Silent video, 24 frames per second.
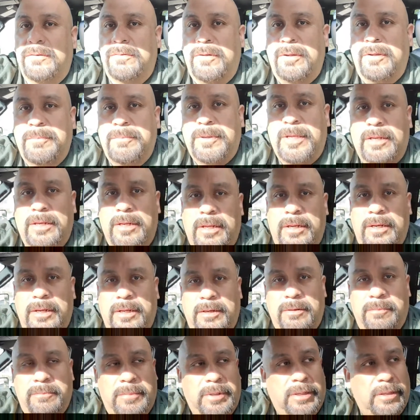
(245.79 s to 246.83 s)
So I need
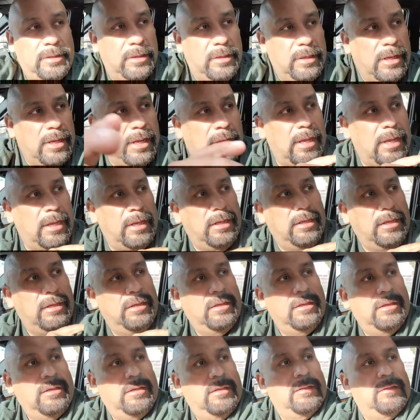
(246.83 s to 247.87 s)
to meet the guy,
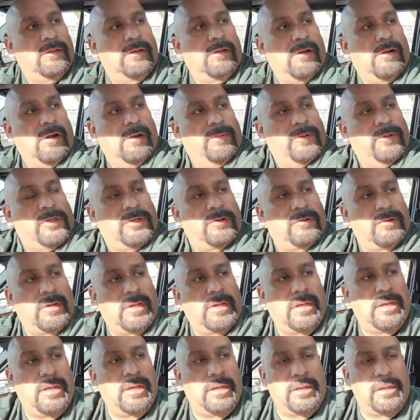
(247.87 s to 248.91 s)
the garbage truck
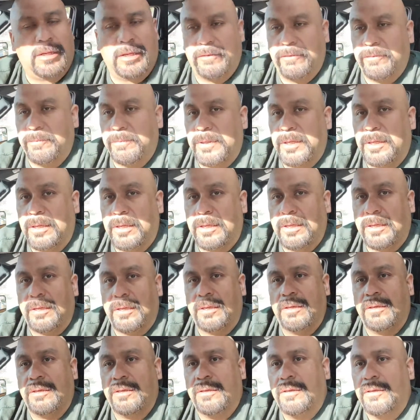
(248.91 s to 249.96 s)
guy, and give him the key
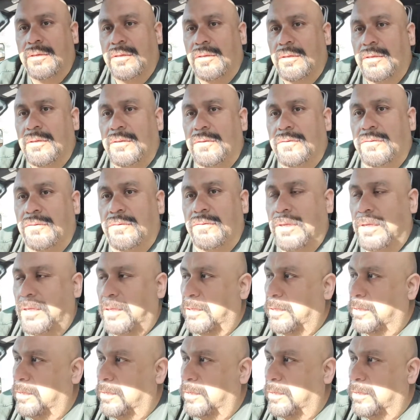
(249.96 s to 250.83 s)
so he can